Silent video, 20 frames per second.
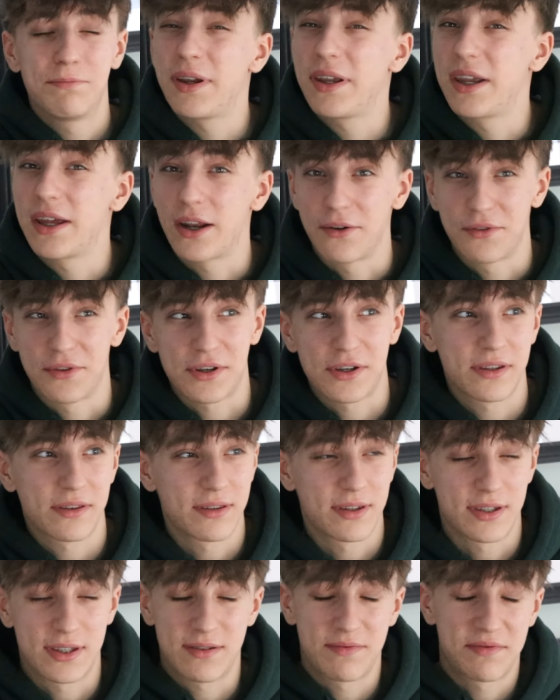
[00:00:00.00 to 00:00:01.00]
you know,
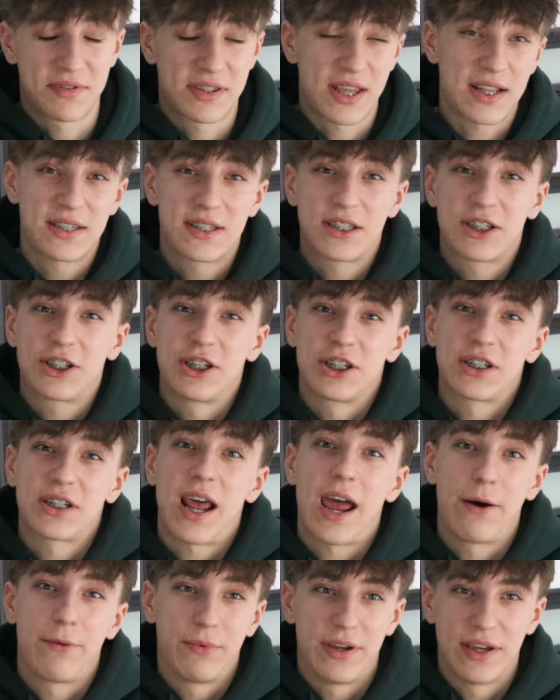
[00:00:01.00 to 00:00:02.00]
that's just
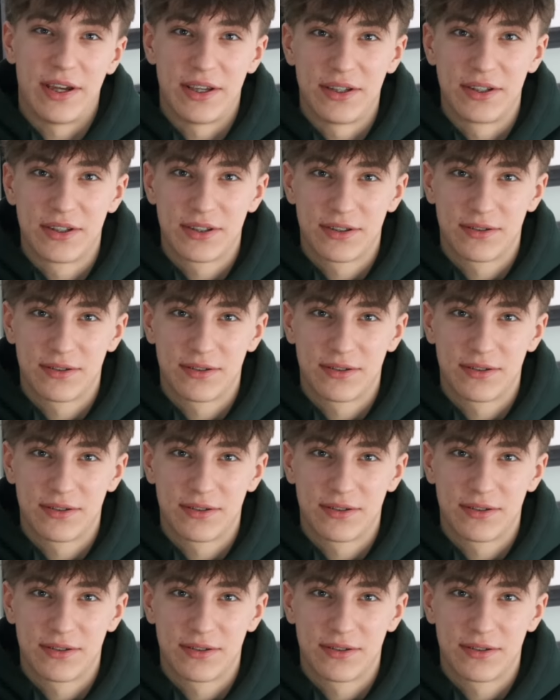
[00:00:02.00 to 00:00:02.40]
how it is.